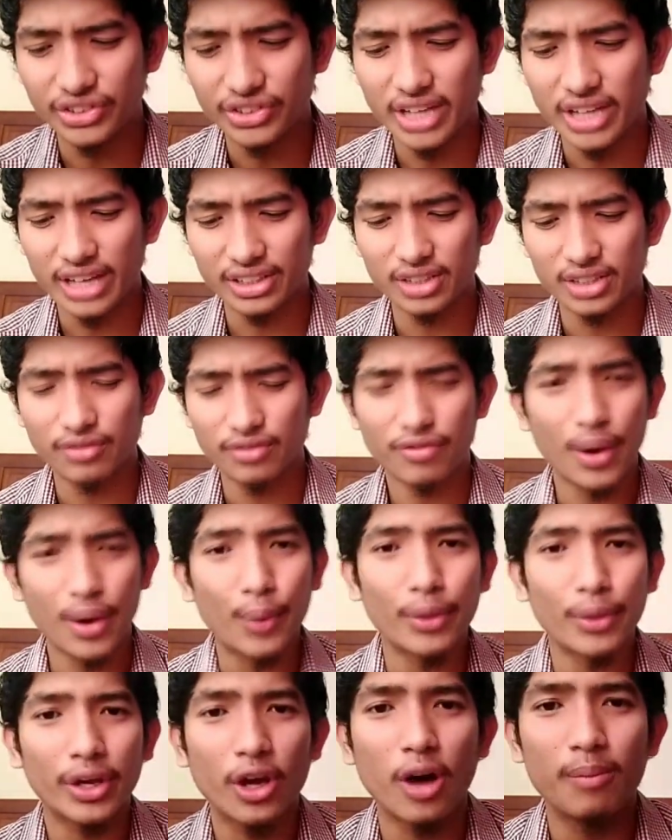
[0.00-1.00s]
that
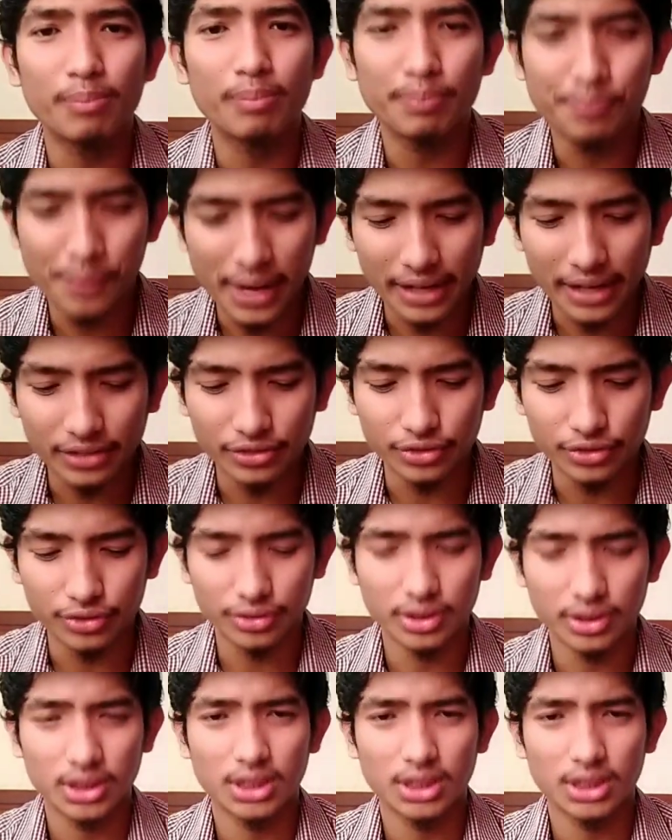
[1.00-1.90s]
very complex,